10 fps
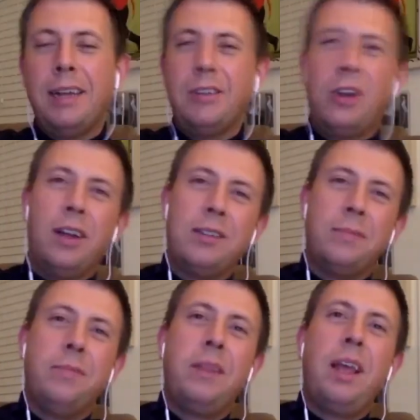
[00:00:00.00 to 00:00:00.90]
That's
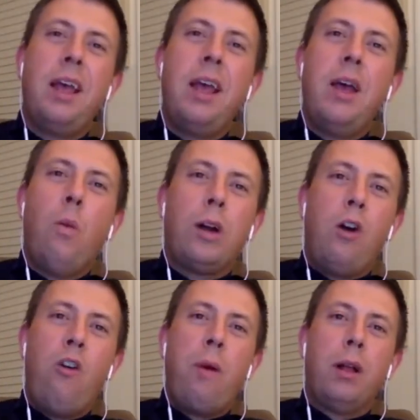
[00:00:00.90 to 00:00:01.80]
awesome.
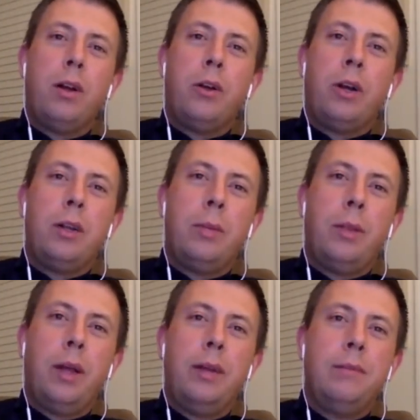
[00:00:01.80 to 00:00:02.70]
What golf ball are you currently
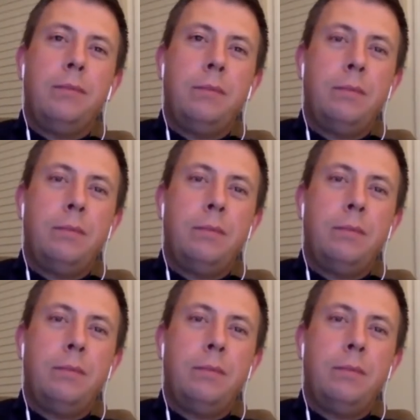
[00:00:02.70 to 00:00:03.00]
playing?